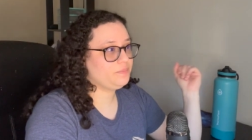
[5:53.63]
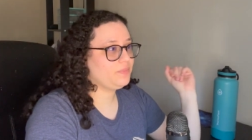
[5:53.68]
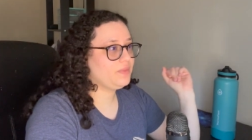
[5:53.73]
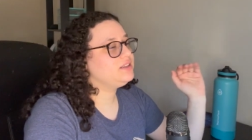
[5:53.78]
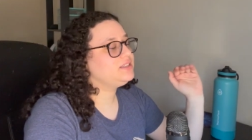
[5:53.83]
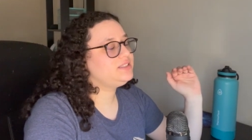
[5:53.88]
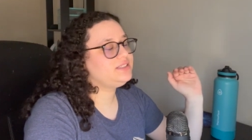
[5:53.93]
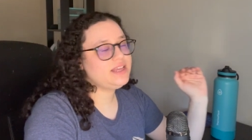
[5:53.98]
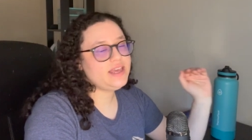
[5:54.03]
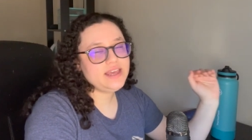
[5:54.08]

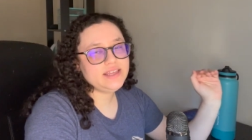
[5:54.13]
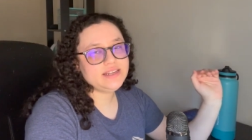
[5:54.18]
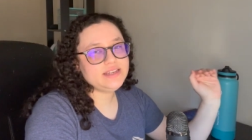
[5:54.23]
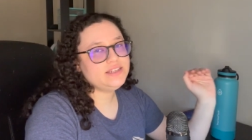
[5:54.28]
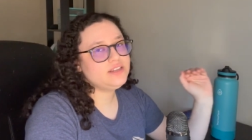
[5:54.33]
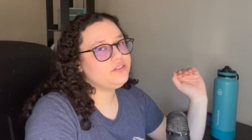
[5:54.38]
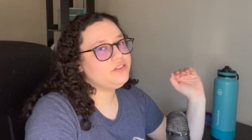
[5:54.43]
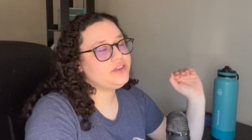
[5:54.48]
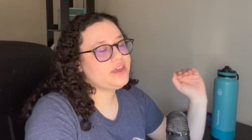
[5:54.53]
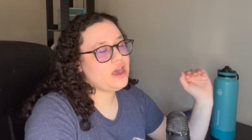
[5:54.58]
I'll say it
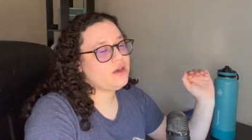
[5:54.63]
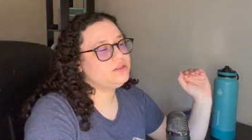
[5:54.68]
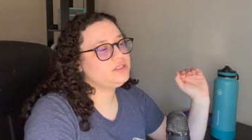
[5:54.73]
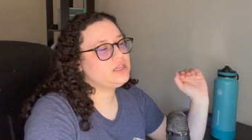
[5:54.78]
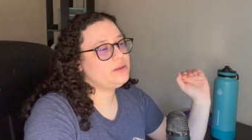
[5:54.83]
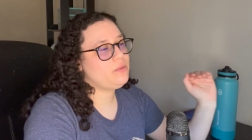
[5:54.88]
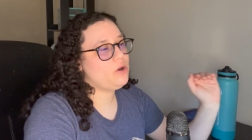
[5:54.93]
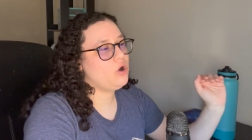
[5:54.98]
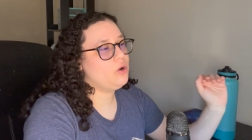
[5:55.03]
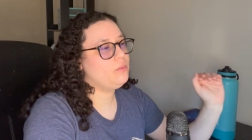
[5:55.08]
until the cows
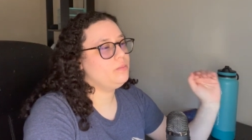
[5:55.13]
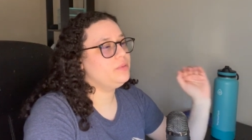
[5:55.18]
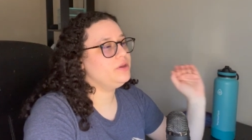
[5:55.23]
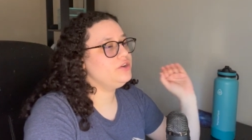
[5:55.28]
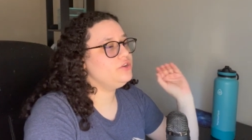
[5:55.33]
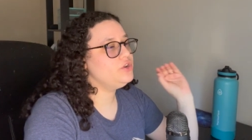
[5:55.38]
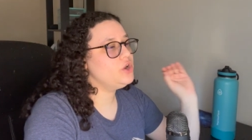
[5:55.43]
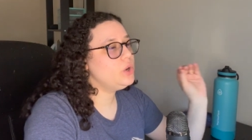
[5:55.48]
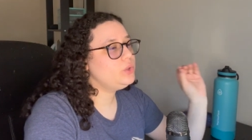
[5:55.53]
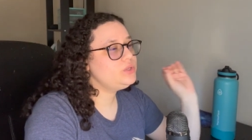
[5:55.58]
come home, but
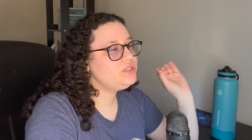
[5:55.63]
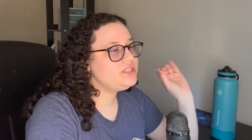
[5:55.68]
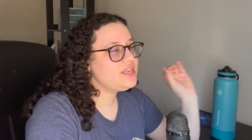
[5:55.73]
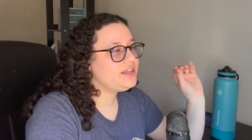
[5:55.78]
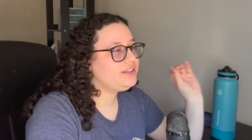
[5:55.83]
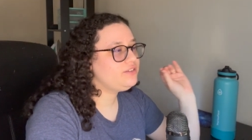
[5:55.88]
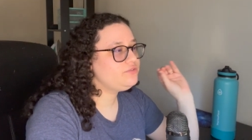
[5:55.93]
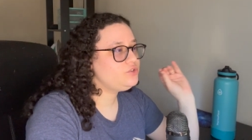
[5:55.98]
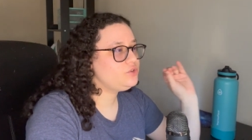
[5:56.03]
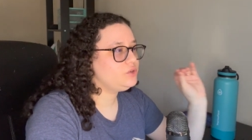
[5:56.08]
no
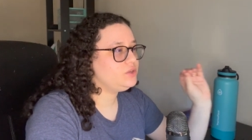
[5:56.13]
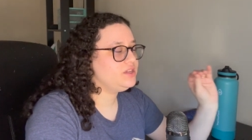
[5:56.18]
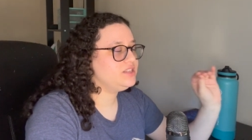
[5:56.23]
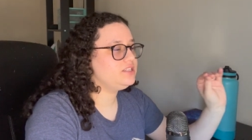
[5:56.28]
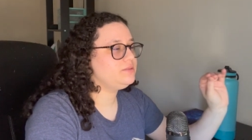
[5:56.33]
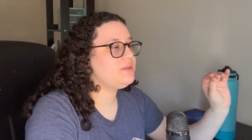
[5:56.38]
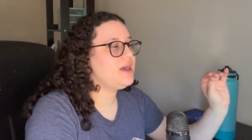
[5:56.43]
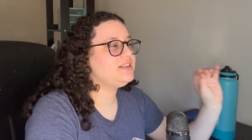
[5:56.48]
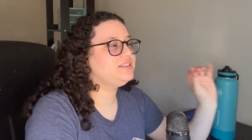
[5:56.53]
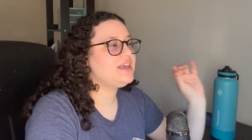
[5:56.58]
sect of
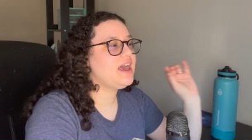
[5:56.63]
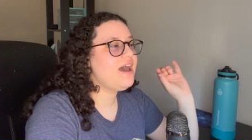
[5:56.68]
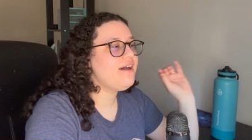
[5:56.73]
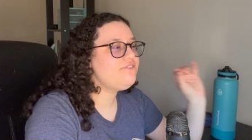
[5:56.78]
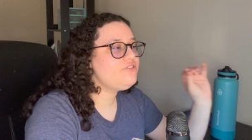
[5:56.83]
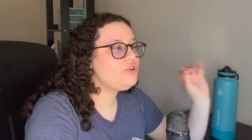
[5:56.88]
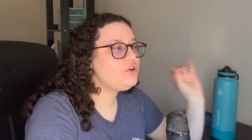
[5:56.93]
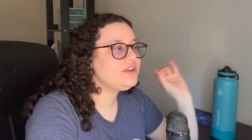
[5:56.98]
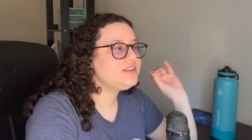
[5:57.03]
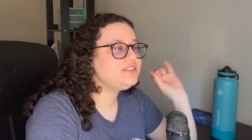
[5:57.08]
Judaism has
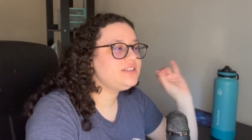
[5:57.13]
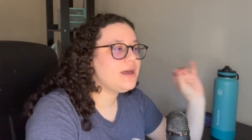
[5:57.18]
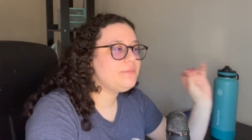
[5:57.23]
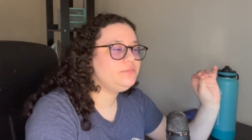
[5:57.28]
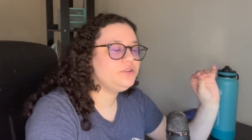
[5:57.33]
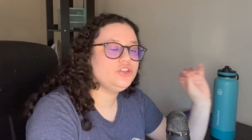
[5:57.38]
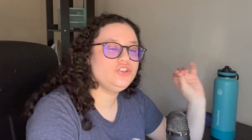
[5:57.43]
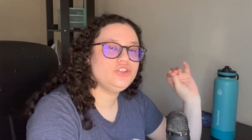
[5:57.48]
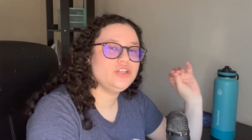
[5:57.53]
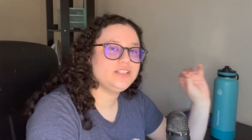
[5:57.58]
ever
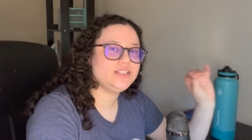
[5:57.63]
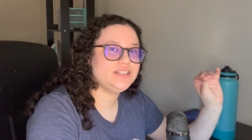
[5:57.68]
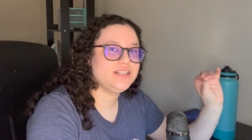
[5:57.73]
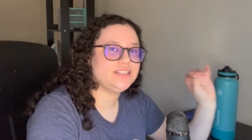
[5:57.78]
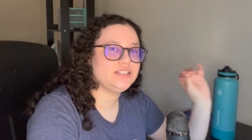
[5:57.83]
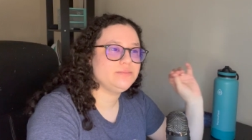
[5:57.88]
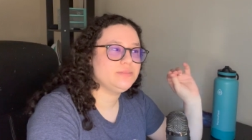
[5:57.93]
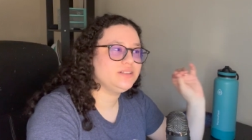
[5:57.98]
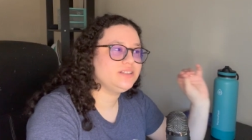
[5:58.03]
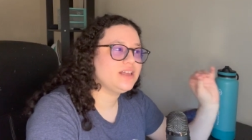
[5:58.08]
accepted Jesus as
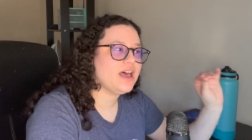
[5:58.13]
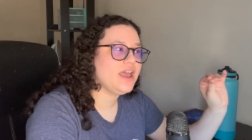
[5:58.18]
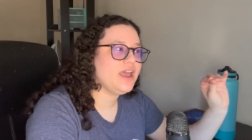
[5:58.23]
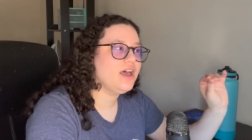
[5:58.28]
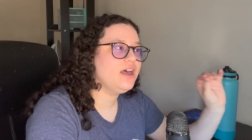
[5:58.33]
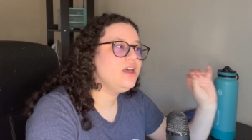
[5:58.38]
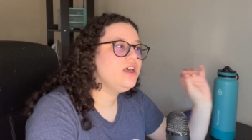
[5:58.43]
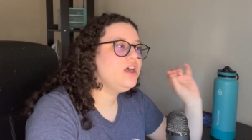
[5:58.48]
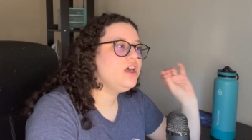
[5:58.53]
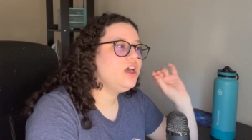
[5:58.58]
the Messiah.
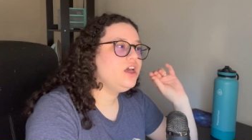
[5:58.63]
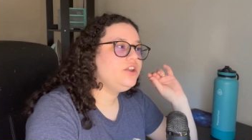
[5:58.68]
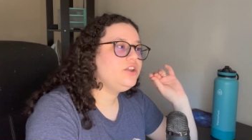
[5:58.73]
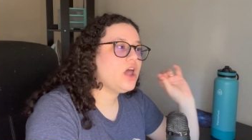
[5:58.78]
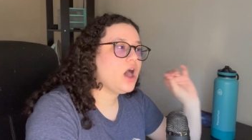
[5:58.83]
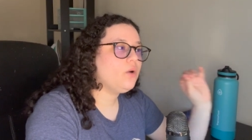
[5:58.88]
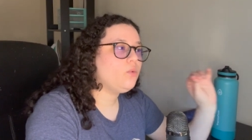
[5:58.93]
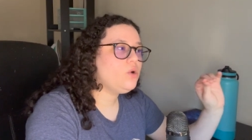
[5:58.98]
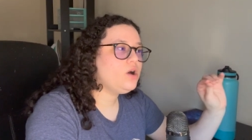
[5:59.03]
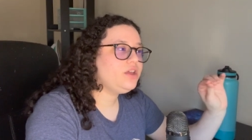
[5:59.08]

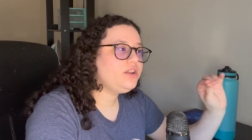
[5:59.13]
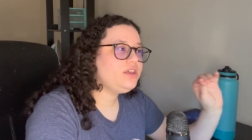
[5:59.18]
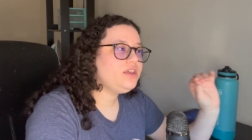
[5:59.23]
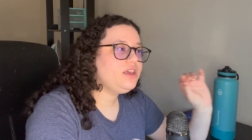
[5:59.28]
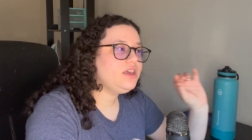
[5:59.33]
Not one,